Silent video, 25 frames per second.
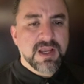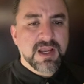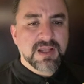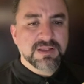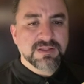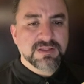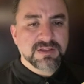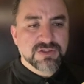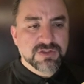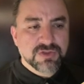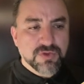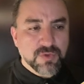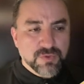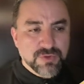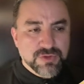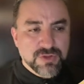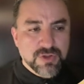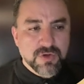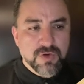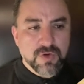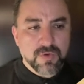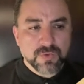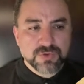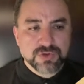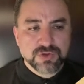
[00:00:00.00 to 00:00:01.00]
in the
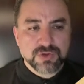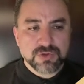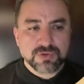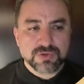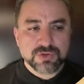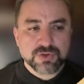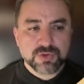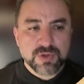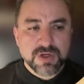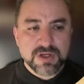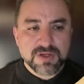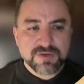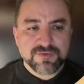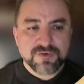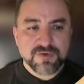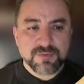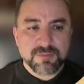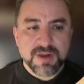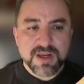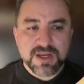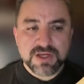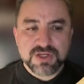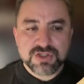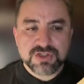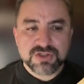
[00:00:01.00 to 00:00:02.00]
sociocultural
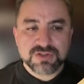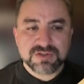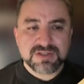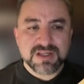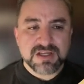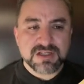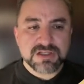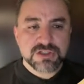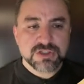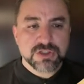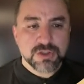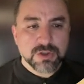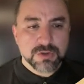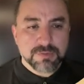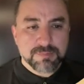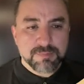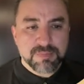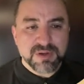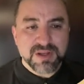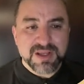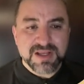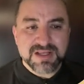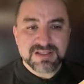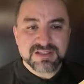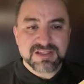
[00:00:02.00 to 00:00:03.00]
transformation that took
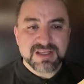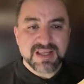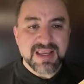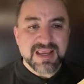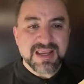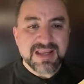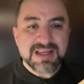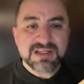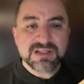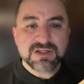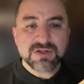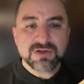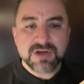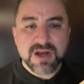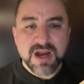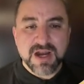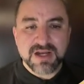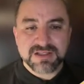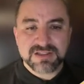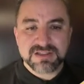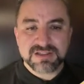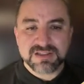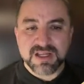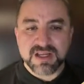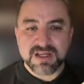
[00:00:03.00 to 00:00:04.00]
place in the
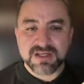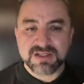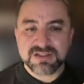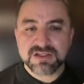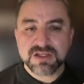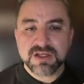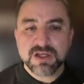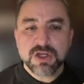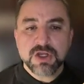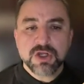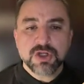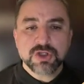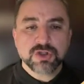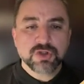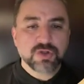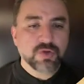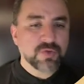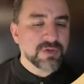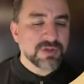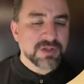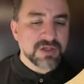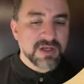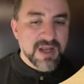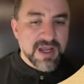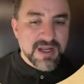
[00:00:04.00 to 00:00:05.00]
United States
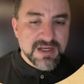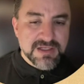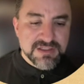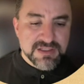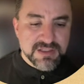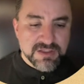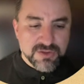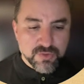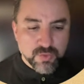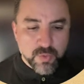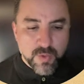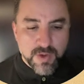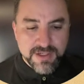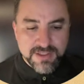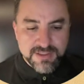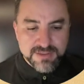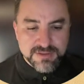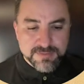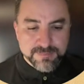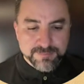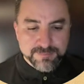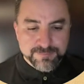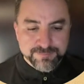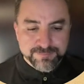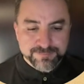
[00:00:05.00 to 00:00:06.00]
during the
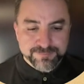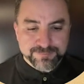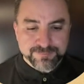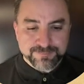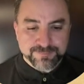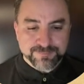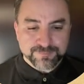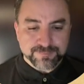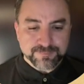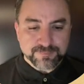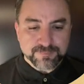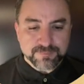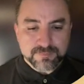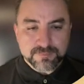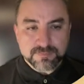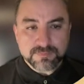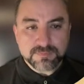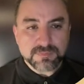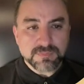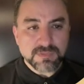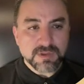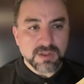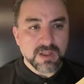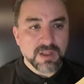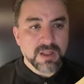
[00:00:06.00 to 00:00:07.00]
1920s.
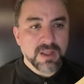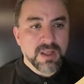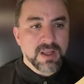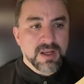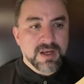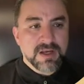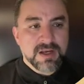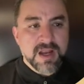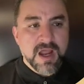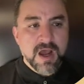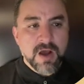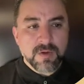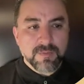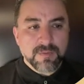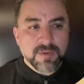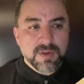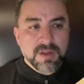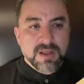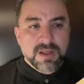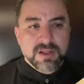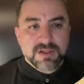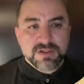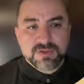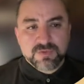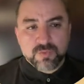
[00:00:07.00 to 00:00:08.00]
Now,
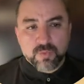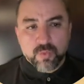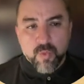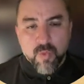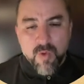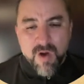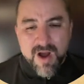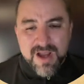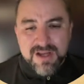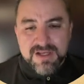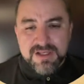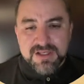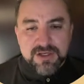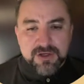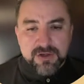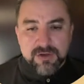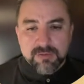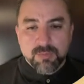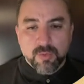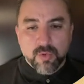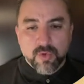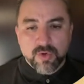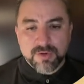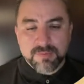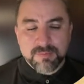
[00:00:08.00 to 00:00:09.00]
why
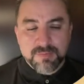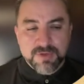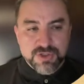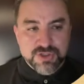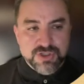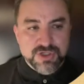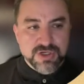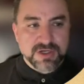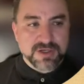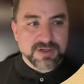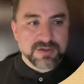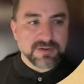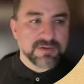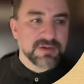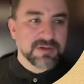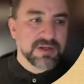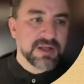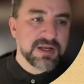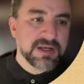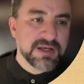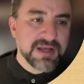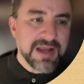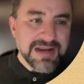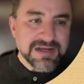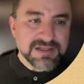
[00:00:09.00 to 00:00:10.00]
Dearborn, Michigan?
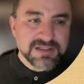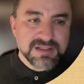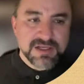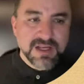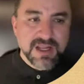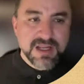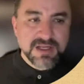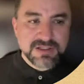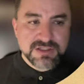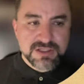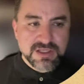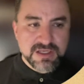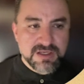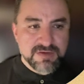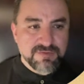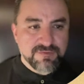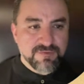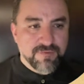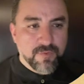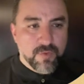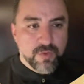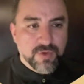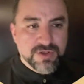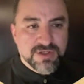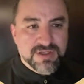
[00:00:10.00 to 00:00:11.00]
In 1918,
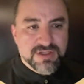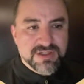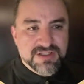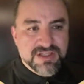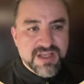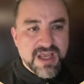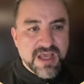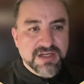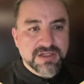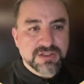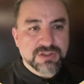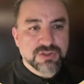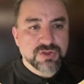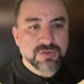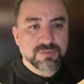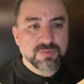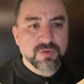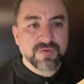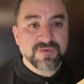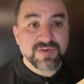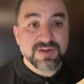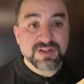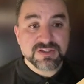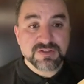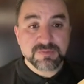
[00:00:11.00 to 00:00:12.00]
Ford decided to
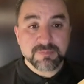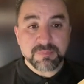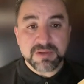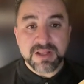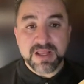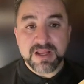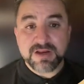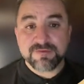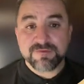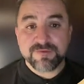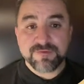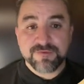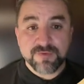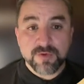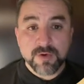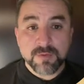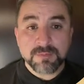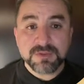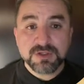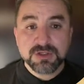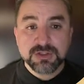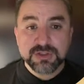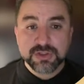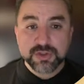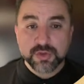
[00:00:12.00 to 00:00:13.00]
move his plant
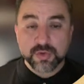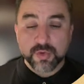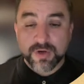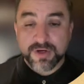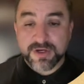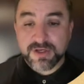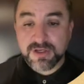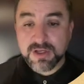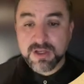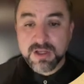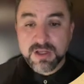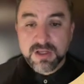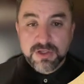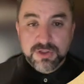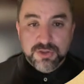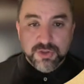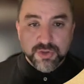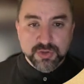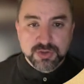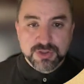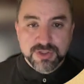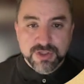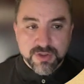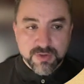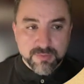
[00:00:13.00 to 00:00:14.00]
from Detroit
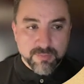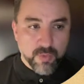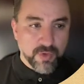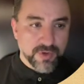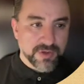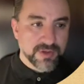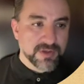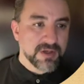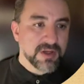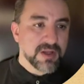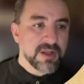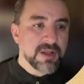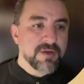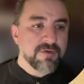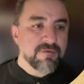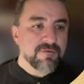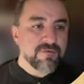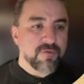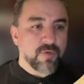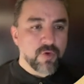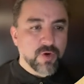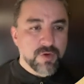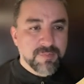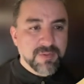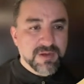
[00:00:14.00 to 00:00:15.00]
to Dearborn.
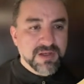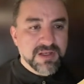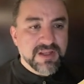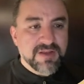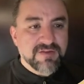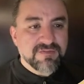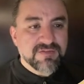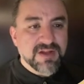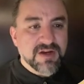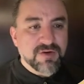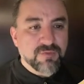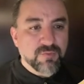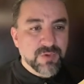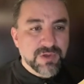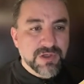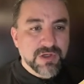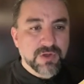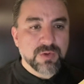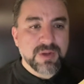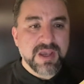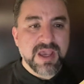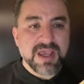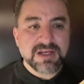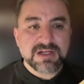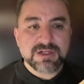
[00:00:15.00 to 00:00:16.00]
Ford believed that
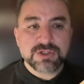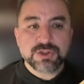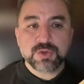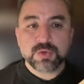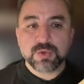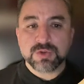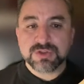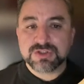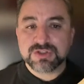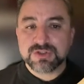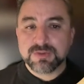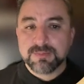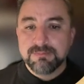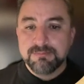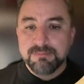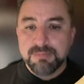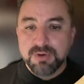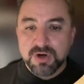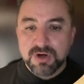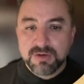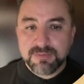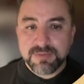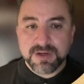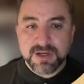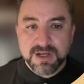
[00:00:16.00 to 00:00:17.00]
relocating to a
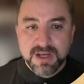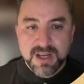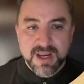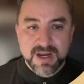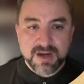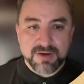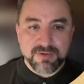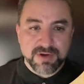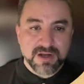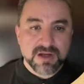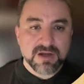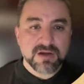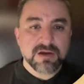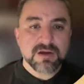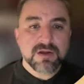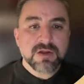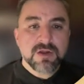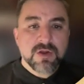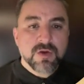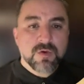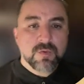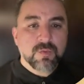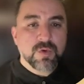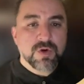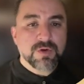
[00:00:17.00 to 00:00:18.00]
suburban area
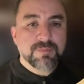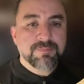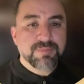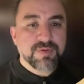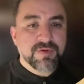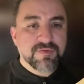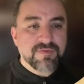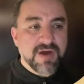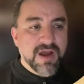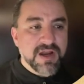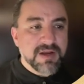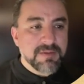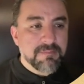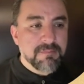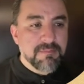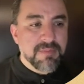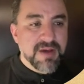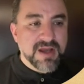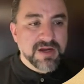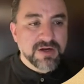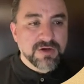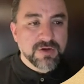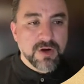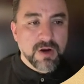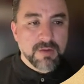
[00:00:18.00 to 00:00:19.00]
would provide
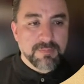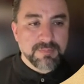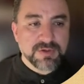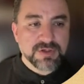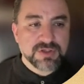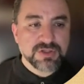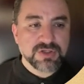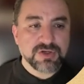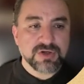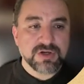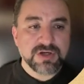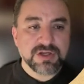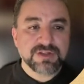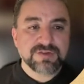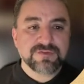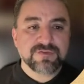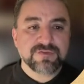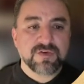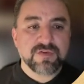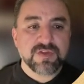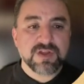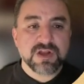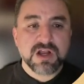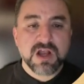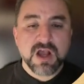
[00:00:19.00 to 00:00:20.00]
better opportunities
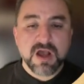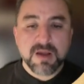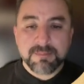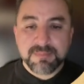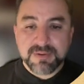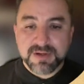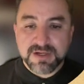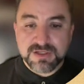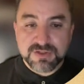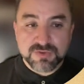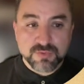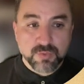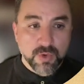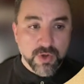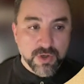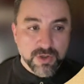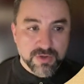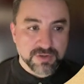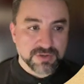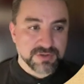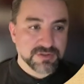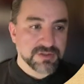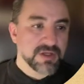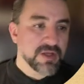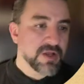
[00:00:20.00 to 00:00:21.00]
for the company's workers.